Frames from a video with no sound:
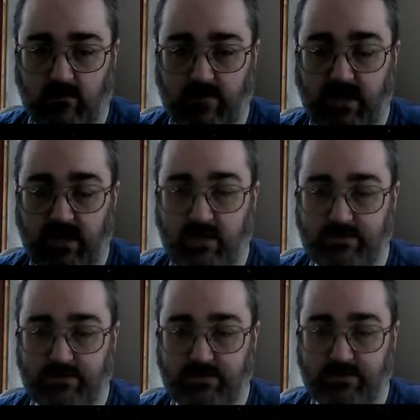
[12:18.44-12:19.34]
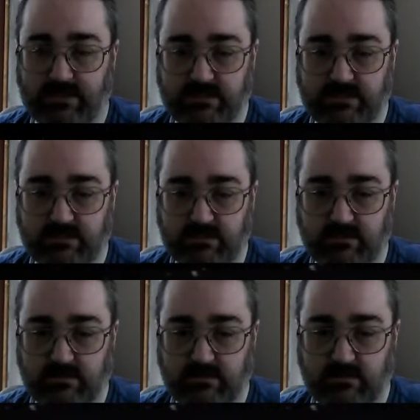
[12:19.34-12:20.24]
periapsis,
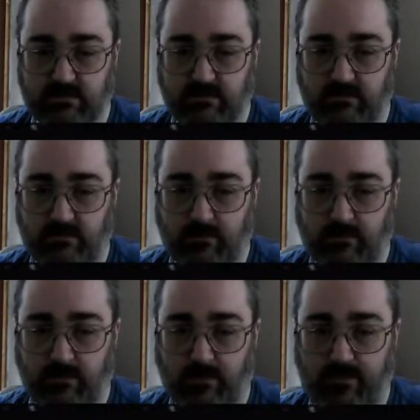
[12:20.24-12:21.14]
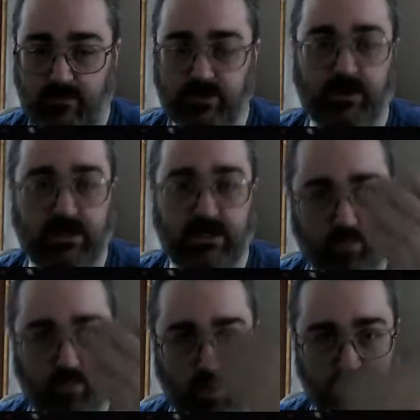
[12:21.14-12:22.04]
so I could actually
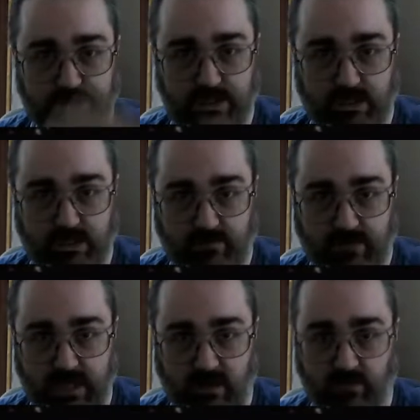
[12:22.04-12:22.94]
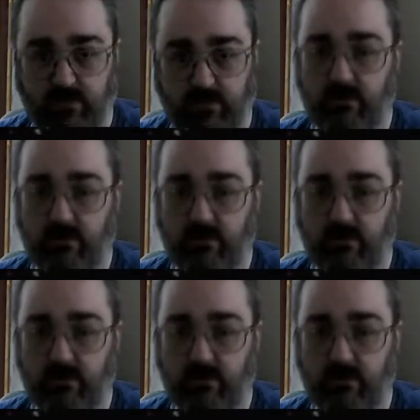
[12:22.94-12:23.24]
watch it come down.